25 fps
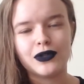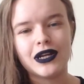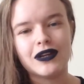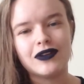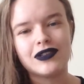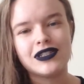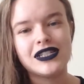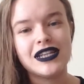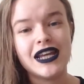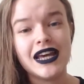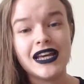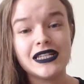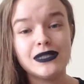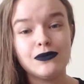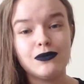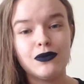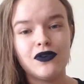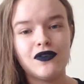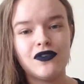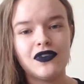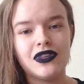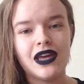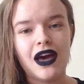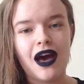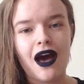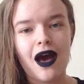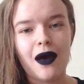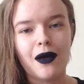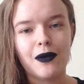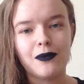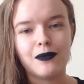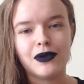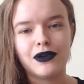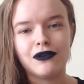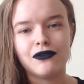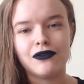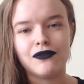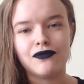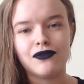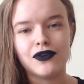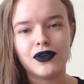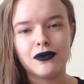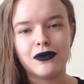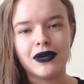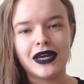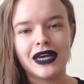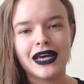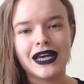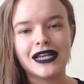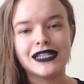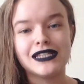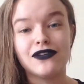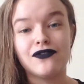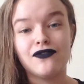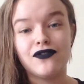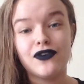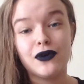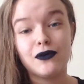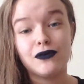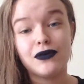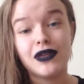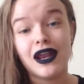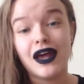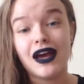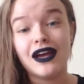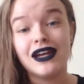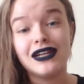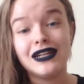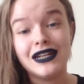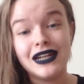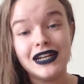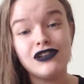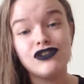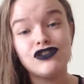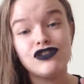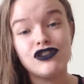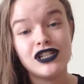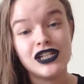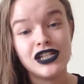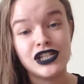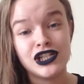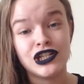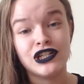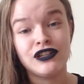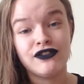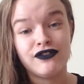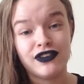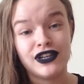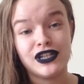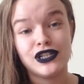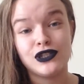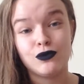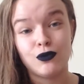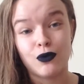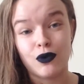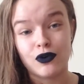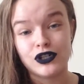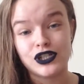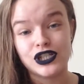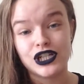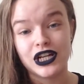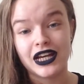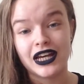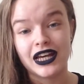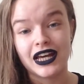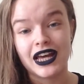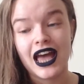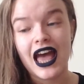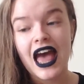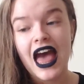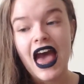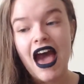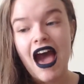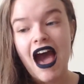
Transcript: Now today's movie that I'll be reviewing is a film that I literally just finished watching